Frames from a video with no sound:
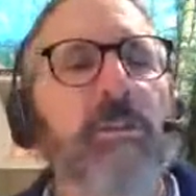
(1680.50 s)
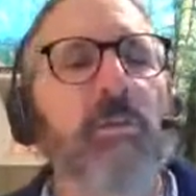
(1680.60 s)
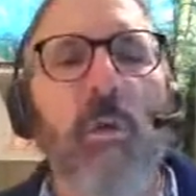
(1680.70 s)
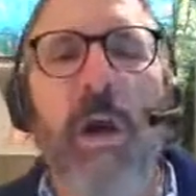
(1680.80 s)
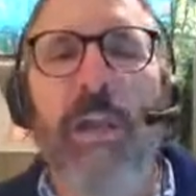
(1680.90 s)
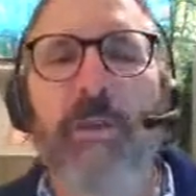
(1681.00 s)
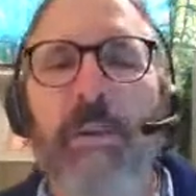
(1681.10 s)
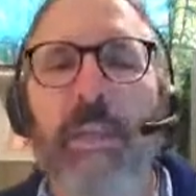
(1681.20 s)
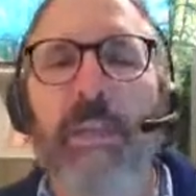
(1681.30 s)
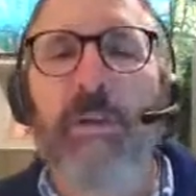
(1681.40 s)

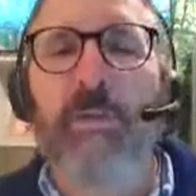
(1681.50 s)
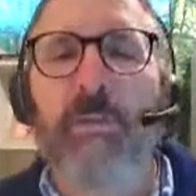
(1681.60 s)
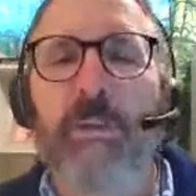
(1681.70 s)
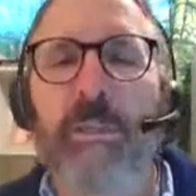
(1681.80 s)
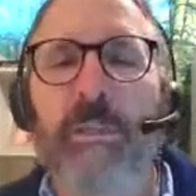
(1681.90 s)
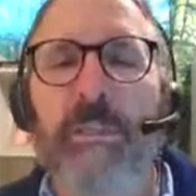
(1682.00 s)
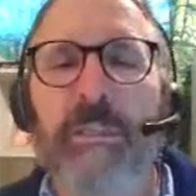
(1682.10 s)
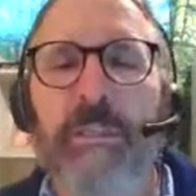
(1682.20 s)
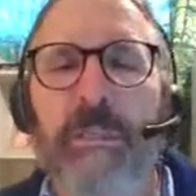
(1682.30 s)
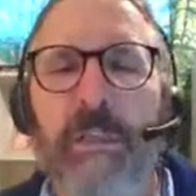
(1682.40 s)
200
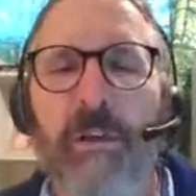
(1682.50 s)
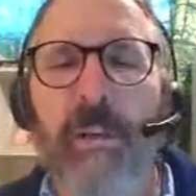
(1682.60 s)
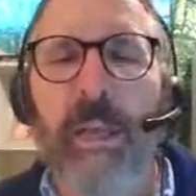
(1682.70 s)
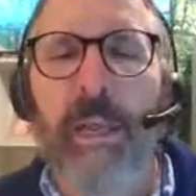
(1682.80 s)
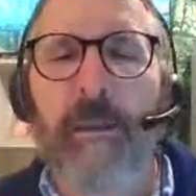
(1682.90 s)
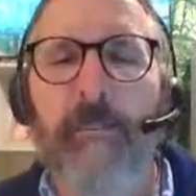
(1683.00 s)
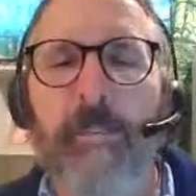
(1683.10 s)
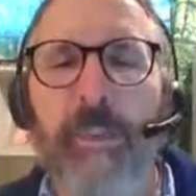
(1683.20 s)
newtons. Okay.